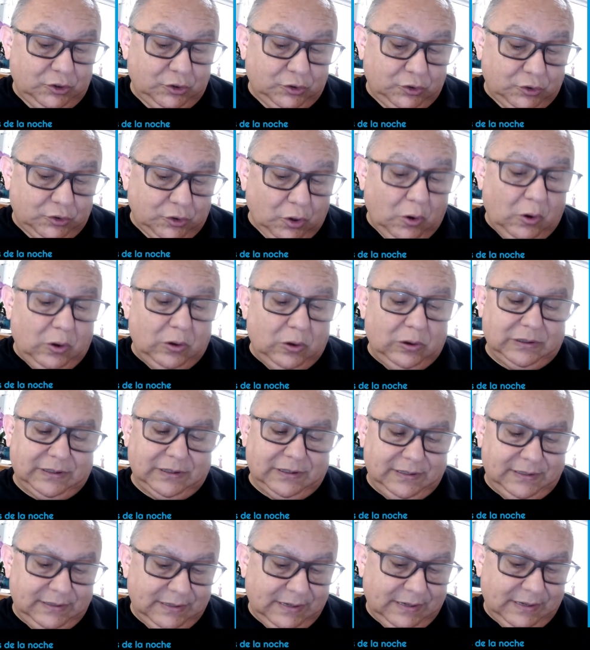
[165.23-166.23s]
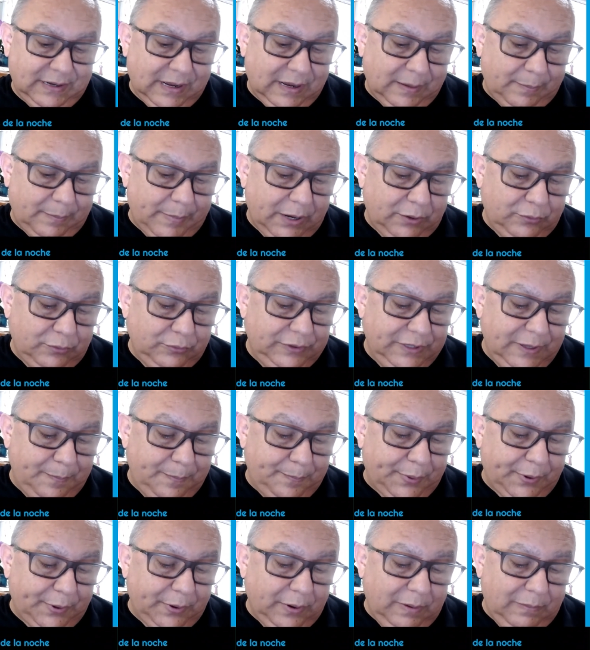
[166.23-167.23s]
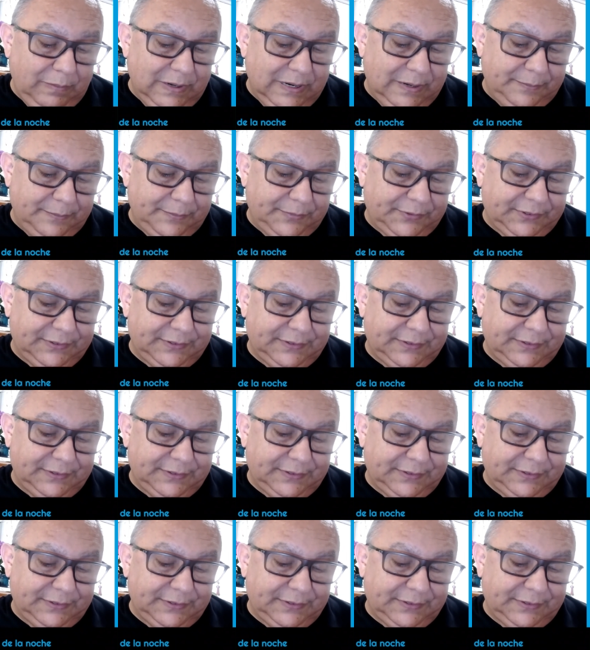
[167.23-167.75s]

talk about the problems.